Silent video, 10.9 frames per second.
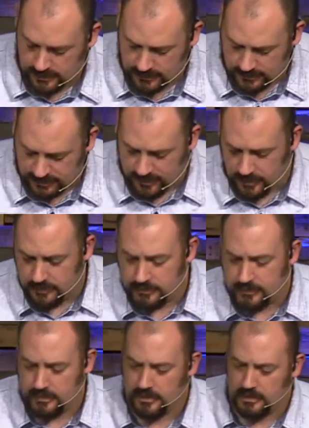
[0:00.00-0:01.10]
The
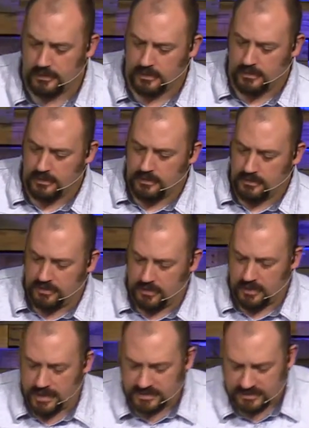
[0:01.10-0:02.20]

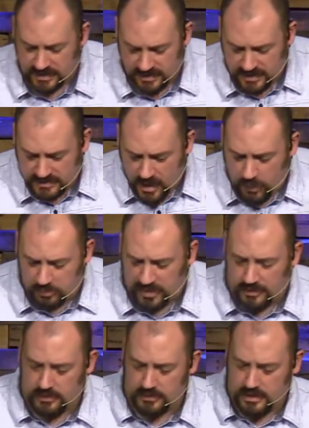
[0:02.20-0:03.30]
third entity that is helping,